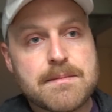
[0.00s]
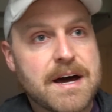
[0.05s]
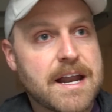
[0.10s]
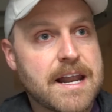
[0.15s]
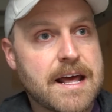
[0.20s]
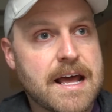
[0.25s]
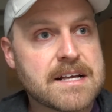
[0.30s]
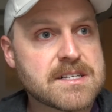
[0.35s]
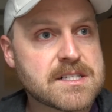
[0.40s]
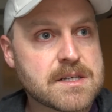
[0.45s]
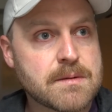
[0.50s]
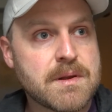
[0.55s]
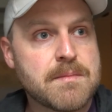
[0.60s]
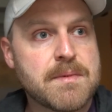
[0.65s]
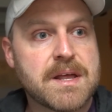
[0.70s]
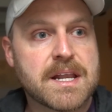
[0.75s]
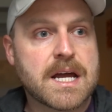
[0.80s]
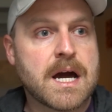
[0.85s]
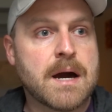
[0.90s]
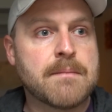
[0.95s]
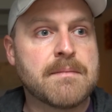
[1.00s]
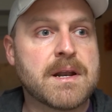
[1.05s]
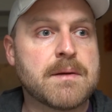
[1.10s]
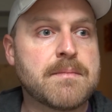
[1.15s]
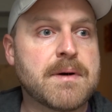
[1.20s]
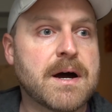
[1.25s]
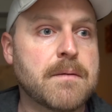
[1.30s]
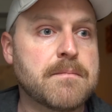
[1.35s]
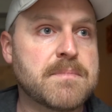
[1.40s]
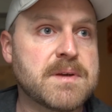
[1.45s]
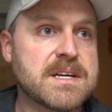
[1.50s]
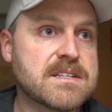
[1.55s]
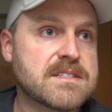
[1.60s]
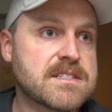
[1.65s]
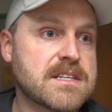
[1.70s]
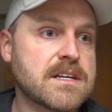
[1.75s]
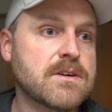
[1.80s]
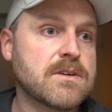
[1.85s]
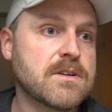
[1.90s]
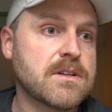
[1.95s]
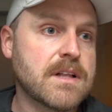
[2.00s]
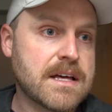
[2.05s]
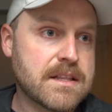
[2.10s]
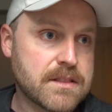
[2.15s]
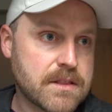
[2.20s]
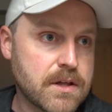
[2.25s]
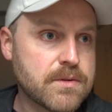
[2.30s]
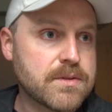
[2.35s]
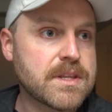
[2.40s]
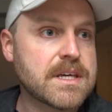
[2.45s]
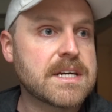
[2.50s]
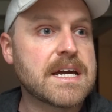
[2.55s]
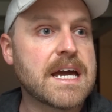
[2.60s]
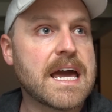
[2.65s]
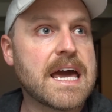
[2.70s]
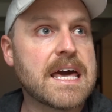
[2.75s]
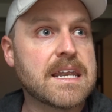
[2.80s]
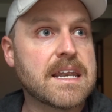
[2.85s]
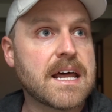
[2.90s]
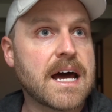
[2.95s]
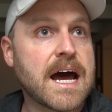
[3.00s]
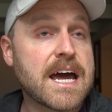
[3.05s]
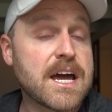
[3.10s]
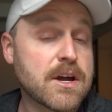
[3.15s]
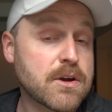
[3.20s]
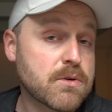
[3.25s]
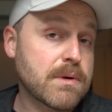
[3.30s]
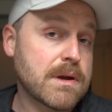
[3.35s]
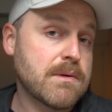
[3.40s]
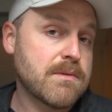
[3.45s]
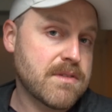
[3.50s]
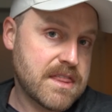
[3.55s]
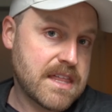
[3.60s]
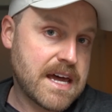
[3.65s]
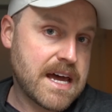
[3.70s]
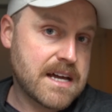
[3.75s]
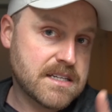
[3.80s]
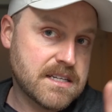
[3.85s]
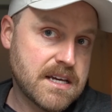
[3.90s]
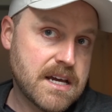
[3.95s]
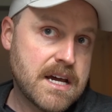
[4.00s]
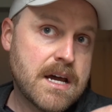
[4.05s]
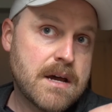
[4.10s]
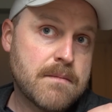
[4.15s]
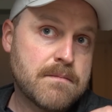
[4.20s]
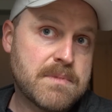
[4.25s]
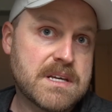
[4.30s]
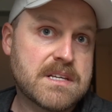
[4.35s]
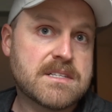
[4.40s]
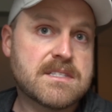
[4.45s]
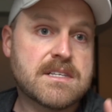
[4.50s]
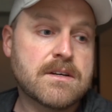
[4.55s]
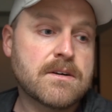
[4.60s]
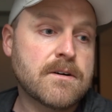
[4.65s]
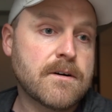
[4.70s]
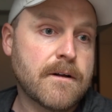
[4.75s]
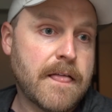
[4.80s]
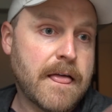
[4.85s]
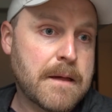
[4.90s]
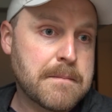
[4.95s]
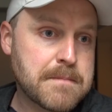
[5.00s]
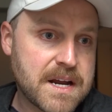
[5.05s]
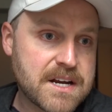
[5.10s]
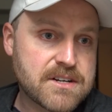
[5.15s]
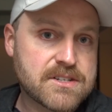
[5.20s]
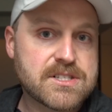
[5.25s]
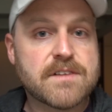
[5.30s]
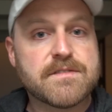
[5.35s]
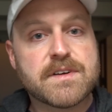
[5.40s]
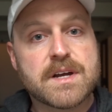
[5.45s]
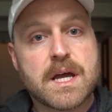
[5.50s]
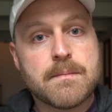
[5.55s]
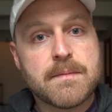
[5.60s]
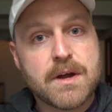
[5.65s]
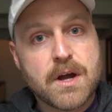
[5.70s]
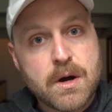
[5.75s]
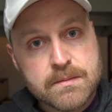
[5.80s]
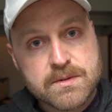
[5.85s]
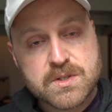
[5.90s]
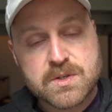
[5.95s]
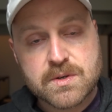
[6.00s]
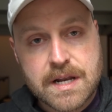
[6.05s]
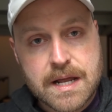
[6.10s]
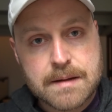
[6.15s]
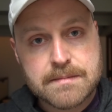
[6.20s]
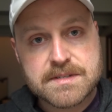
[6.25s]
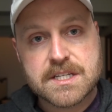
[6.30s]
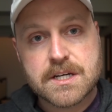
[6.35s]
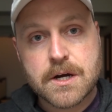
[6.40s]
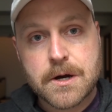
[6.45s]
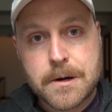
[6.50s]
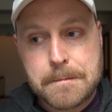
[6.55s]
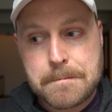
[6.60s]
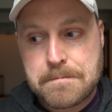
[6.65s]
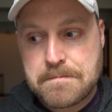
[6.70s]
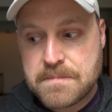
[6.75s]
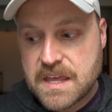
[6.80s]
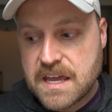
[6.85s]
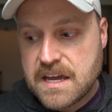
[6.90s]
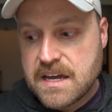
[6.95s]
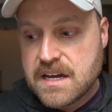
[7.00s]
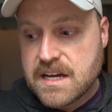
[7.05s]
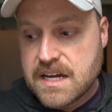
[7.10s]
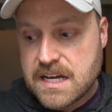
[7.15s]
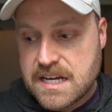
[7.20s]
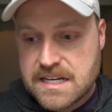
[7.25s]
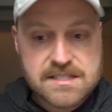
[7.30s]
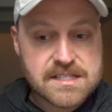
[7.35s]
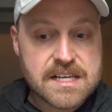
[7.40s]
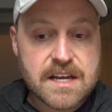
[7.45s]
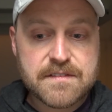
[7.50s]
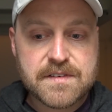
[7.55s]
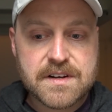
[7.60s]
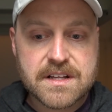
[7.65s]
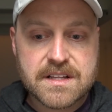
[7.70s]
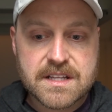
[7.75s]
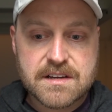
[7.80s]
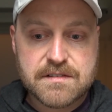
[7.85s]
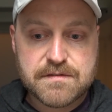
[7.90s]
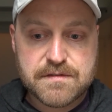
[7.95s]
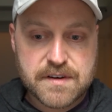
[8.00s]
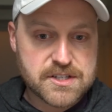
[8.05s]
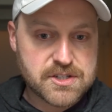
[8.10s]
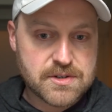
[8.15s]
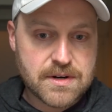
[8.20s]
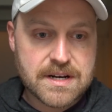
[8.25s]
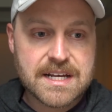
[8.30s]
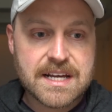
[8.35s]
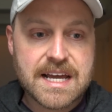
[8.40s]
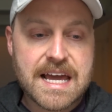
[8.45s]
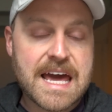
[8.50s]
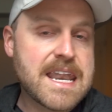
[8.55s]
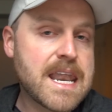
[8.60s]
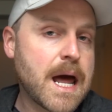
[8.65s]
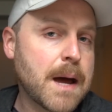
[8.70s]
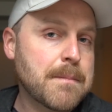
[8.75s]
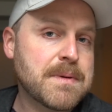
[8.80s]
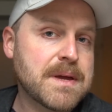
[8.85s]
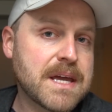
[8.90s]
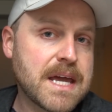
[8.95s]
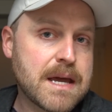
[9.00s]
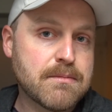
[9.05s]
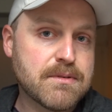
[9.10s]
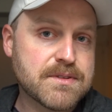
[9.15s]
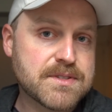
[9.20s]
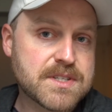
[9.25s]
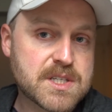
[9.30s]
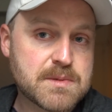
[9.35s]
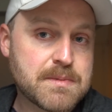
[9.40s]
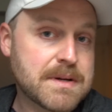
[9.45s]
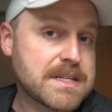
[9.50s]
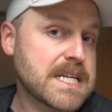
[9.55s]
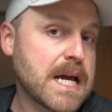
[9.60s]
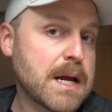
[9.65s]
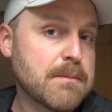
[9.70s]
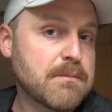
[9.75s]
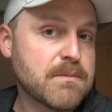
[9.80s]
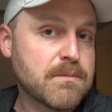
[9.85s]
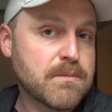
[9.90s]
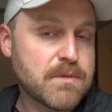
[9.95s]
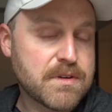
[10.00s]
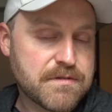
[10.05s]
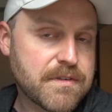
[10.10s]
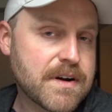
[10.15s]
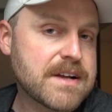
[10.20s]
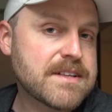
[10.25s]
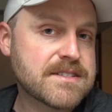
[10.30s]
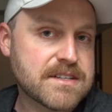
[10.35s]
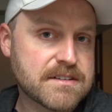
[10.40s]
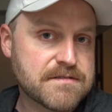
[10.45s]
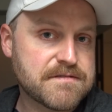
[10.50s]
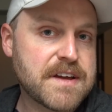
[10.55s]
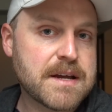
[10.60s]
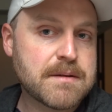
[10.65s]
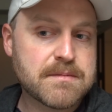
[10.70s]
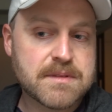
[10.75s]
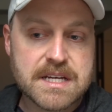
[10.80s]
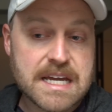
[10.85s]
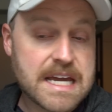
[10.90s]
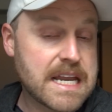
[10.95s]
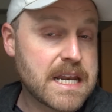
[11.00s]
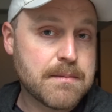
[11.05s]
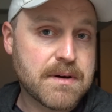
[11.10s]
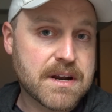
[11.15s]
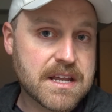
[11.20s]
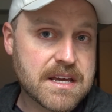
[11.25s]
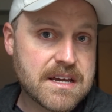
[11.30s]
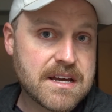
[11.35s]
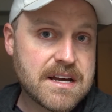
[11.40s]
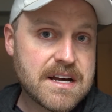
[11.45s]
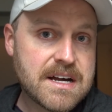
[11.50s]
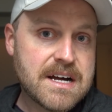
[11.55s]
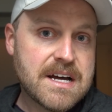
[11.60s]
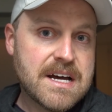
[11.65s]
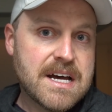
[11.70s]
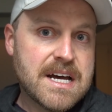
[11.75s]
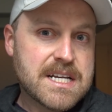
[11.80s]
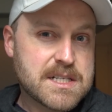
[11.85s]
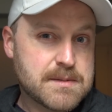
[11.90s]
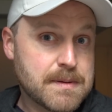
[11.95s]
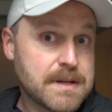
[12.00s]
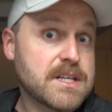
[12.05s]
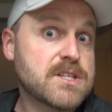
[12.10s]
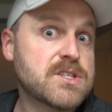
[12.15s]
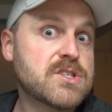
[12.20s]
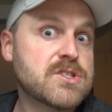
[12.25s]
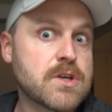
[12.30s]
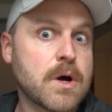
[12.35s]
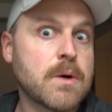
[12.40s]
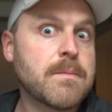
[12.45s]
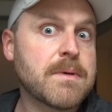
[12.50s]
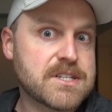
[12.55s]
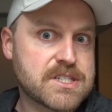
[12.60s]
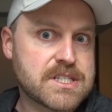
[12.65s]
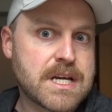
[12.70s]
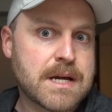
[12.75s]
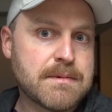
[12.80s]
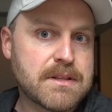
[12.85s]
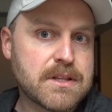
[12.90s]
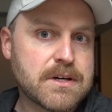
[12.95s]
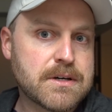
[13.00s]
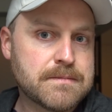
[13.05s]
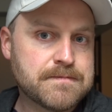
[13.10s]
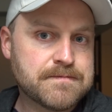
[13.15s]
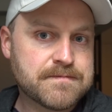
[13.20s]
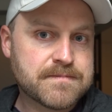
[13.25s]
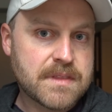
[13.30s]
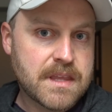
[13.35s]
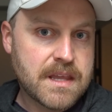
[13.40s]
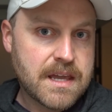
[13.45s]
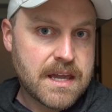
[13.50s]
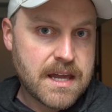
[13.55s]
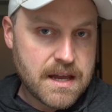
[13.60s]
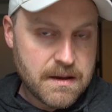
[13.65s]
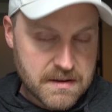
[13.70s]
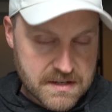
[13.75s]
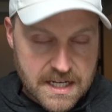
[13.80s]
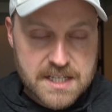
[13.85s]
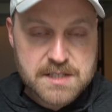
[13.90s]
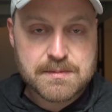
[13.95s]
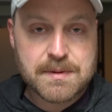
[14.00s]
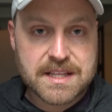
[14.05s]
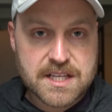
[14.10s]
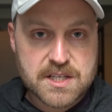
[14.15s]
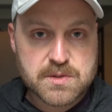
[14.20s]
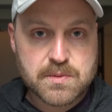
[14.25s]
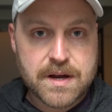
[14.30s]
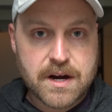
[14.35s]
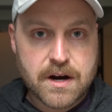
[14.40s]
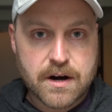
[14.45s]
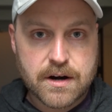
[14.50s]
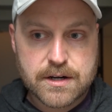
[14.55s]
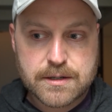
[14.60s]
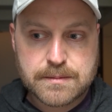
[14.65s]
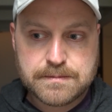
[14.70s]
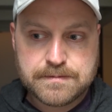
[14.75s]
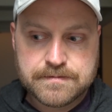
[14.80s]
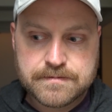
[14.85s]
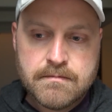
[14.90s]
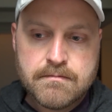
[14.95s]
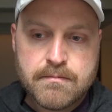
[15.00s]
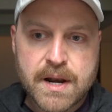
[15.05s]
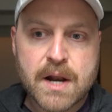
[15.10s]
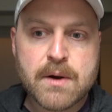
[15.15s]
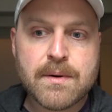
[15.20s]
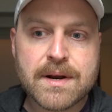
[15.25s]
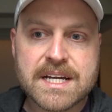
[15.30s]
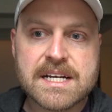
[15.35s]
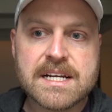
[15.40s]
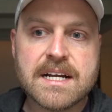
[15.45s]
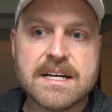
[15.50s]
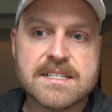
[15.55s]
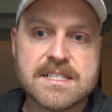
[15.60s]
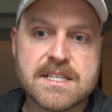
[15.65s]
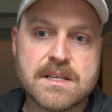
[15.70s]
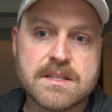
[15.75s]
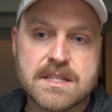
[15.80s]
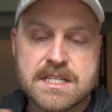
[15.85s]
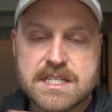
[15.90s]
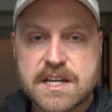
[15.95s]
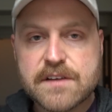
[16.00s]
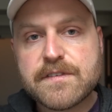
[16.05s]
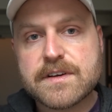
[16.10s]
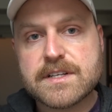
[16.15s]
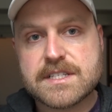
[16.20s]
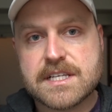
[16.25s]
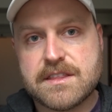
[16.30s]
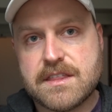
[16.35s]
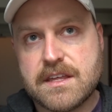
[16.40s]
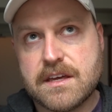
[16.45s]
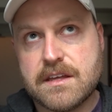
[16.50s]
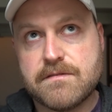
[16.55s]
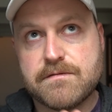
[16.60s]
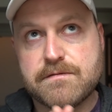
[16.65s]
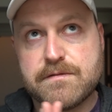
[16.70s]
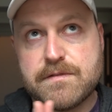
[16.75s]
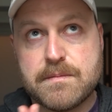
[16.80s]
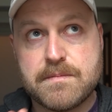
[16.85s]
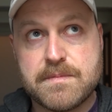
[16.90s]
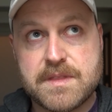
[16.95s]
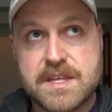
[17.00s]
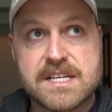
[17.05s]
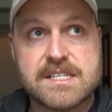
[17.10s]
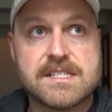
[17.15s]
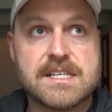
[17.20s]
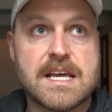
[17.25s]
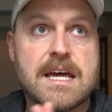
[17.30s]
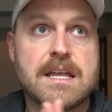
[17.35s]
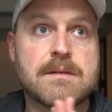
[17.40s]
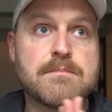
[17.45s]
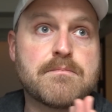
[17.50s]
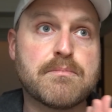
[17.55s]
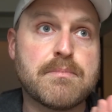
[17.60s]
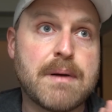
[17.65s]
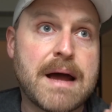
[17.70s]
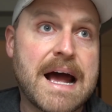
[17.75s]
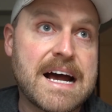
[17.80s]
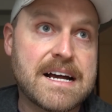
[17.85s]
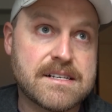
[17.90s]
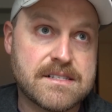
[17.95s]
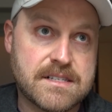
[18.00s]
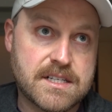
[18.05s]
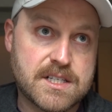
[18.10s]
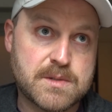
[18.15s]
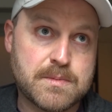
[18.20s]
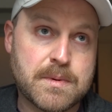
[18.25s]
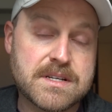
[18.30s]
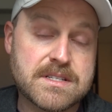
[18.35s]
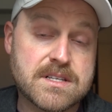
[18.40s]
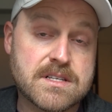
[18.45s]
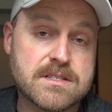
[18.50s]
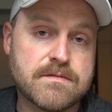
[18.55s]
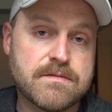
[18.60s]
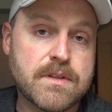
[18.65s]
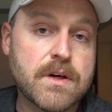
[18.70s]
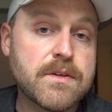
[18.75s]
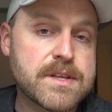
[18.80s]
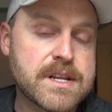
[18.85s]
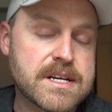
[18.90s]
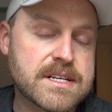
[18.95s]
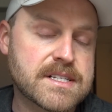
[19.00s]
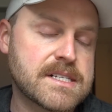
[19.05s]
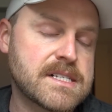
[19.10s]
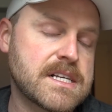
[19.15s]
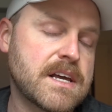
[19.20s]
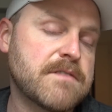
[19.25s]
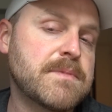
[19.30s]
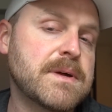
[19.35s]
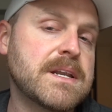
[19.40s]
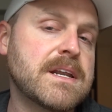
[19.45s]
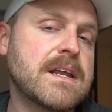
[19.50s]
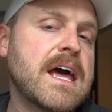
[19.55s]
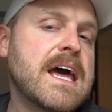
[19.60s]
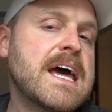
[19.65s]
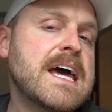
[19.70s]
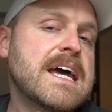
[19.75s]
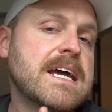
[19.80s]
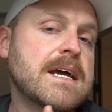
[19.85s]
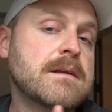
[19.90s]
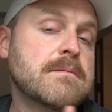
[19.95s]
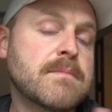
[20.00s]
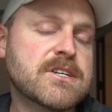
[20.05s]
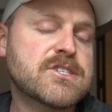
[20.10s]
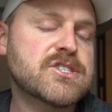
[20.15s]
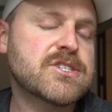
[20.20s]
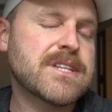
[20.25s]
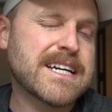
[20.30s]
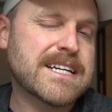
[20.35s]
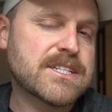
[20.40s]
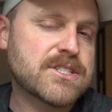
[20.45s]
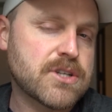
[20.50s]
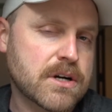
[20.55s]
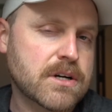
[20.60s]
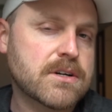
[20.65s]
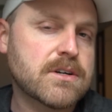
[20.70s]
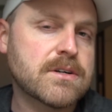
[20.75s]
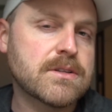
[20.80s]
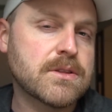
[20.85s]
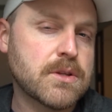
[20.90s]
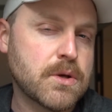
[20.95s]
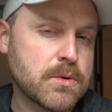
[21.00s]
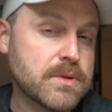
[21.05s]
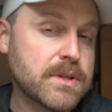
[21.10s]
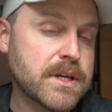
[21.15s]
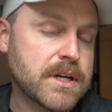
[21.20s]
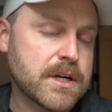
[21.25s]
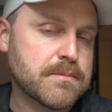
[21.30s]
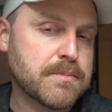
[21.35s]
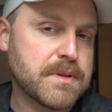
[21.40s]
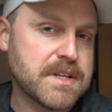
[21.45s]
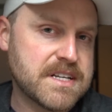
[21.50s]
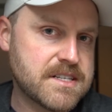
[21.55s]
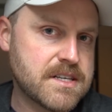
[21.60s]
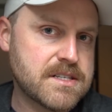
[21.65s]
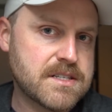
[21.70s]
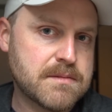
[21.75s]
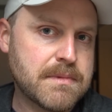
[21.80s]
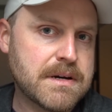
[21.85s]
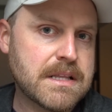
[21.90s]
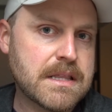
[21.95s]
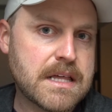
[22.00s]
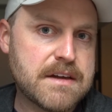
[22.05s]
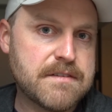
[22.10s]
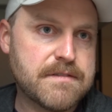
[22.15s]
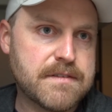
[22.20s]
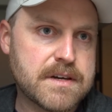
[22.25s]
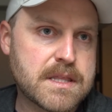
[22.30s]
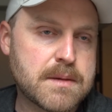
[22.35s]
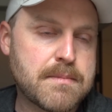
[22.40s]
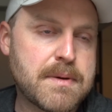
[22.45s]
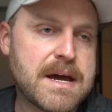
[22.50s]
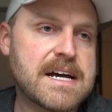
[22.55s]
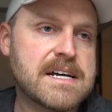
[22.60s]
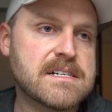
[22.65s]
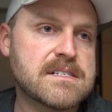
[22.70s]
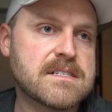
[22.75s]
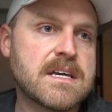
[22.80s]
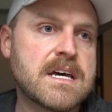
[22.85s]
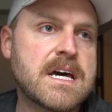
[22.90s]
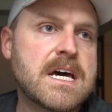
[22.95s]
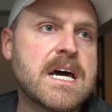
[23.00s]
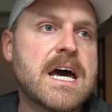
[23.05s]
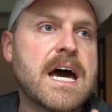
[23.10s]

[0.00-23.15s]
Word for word: about it, and somebody made a comment about being single and lonely, and I agree with that. Being single and by yourself and coming home to an empty home is definitely frustrating and not being able to spend time with friends and family, anybody, spending so much time alone does make this way harder. But I recognize that the difference, I think, from this and past experiences of loneliness, because I've been in much like darker, lonelier places in my life in the past.